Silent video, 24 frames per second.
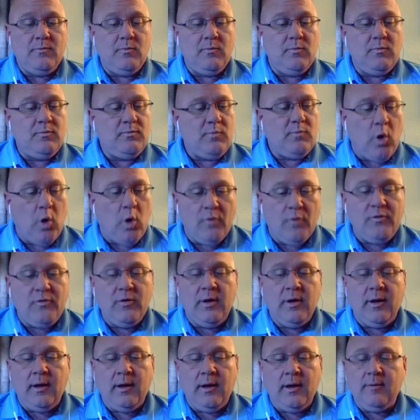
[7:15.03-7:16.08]

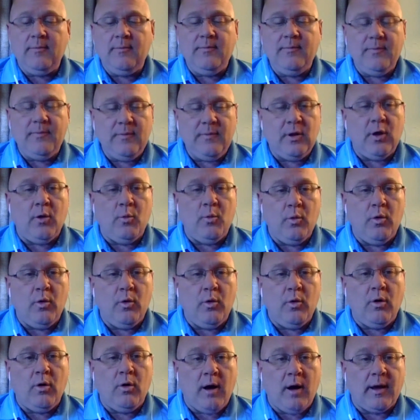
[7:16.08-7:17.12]
hopefully, you know,
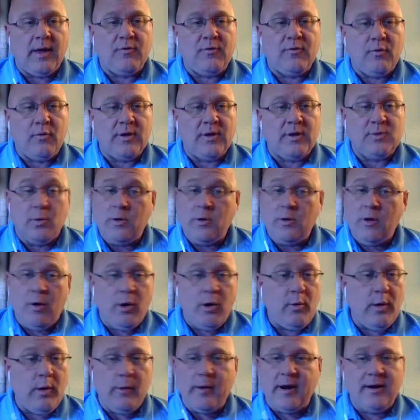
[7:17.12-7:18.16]
we'll all get through this. The only
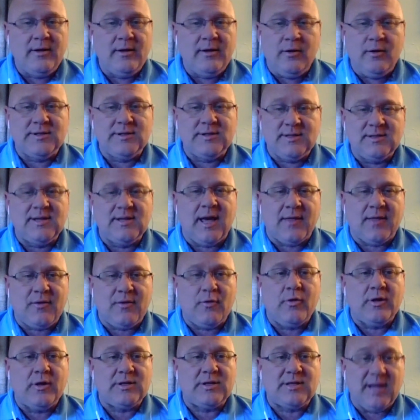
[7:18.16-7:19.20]
way we're going to do this is get
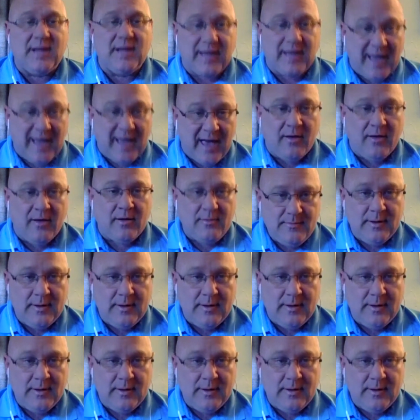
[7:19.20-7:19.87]
through this together.